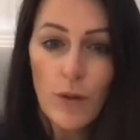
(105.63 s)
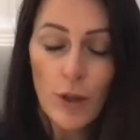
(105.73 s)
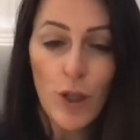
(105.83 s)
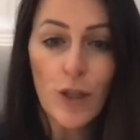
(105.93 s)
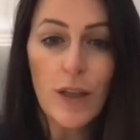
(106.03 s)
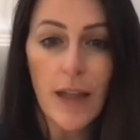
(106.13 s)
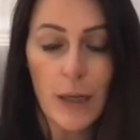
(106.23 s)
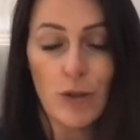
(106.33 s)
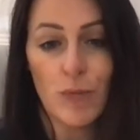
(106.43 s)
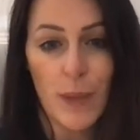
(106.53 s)
learn the
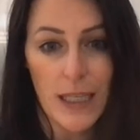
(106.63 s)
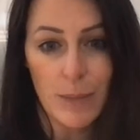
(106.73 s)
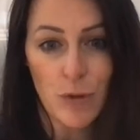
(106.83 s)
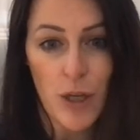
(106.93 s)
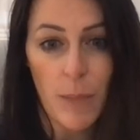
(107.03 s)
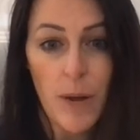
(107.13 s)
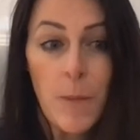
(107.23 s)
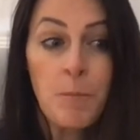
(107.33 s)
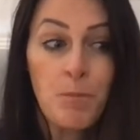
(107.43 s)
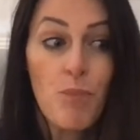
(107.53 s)
language of mediumship
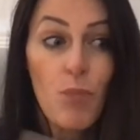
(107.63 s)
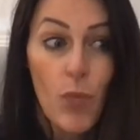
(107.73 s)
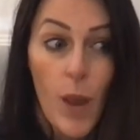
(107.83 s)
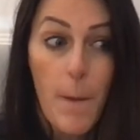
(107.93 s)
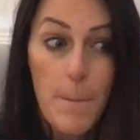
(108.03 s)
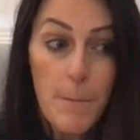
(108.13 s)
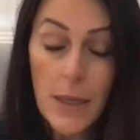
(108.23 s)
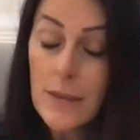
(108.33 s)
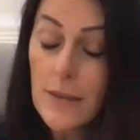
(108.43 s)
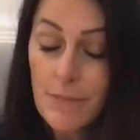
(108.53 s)

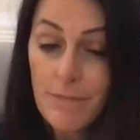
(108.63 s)
but